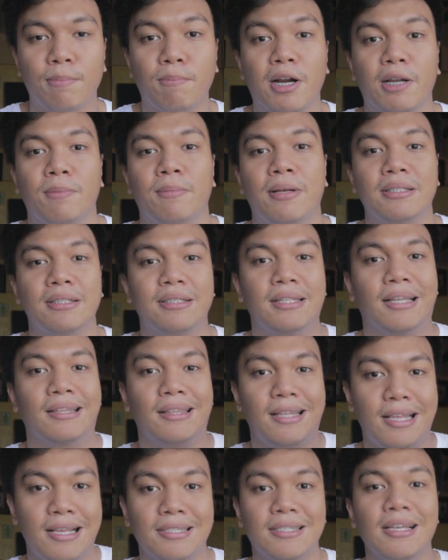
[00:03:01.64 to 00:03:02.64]
departments
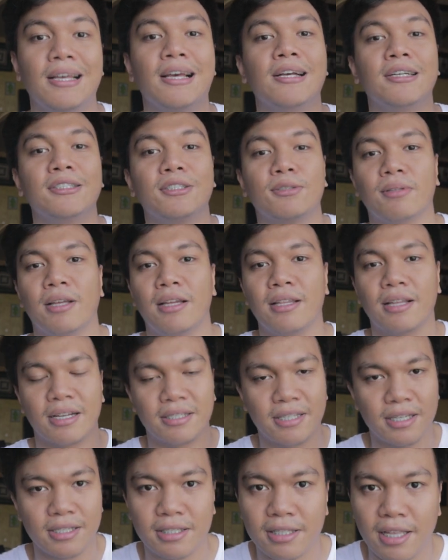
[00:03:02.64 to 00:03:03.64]
that needs student
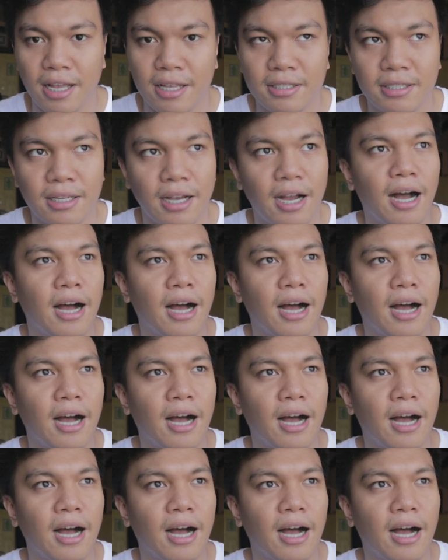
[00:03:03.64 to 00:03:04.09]
assistance.